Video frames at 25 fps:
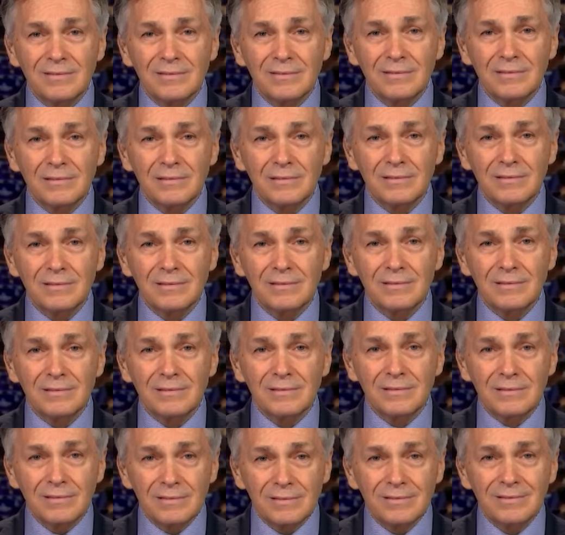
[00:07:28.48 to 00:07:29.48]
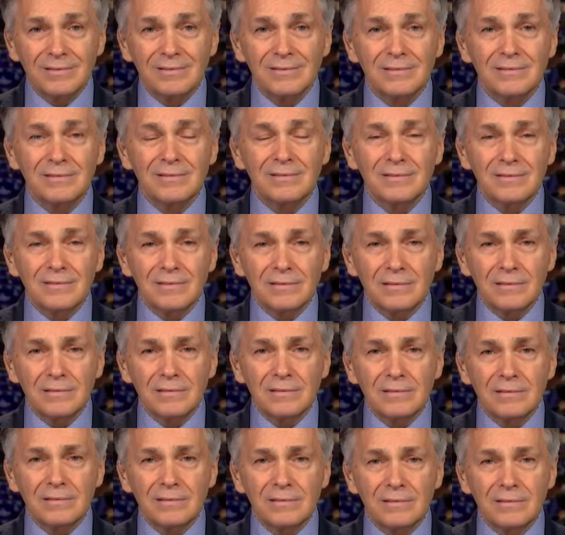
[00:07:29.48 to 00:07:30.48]

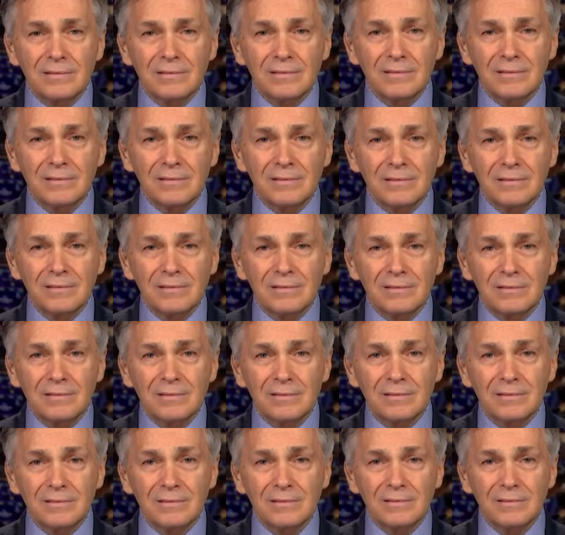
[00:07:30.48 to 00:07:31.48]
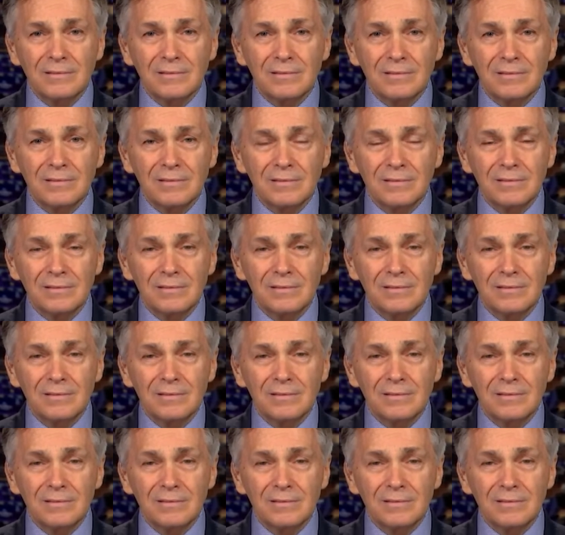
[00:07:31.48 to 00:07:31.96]
No words are spoken by the person on screen.